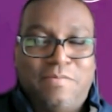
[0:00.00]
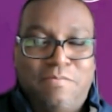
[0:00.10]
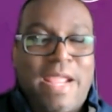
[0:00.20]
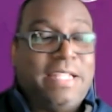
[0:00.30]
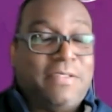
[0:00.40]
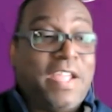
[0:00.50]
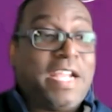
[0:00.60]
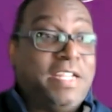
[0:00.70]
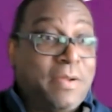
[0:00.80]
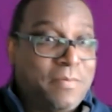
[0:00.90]
made the
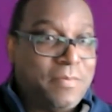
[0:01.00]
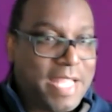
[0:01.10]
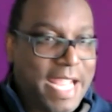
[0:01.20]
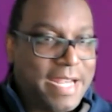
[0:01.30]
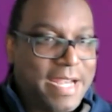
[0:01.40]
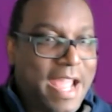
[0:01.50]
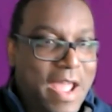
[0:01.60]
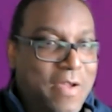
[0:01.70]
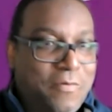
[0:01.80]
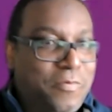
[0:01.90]
victim then
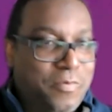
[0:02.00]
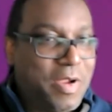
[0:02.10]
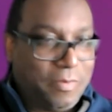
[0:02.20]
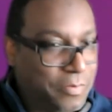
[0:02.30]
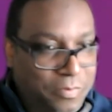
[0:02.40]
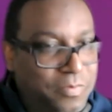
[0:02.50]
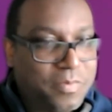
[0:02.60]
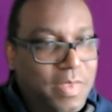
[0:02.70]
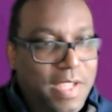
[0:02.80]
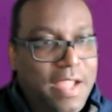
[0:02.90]
of
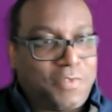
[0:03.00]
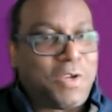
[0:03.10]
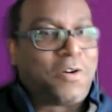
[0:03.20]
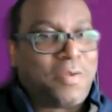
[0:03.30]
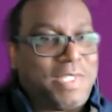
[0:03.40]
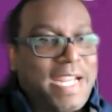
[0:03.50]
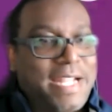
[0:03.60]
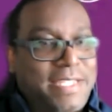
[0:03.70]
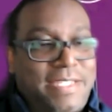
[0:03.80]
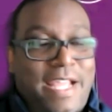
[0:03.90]

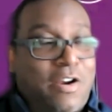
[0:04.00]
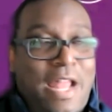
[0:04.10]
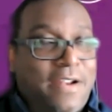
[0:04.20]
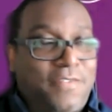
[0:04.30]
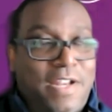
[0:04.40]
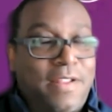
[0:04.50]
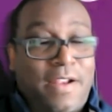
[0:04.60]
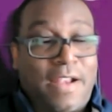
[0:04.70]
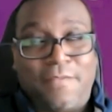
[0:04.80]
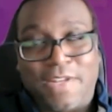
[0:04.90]
circumstances that are a lot
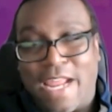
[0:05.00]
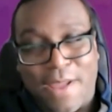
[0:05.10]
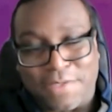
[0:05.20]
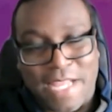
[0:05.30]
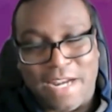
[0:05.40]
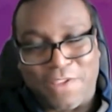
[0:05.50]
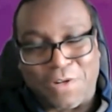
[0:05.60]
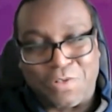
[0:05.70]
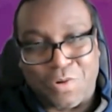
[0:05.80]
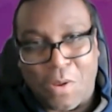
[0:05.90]
of the time outside of
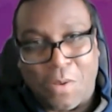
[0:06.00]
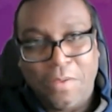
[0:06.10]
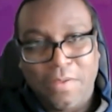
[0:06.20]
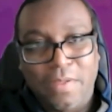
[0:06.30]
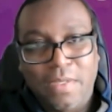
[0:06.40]
their control.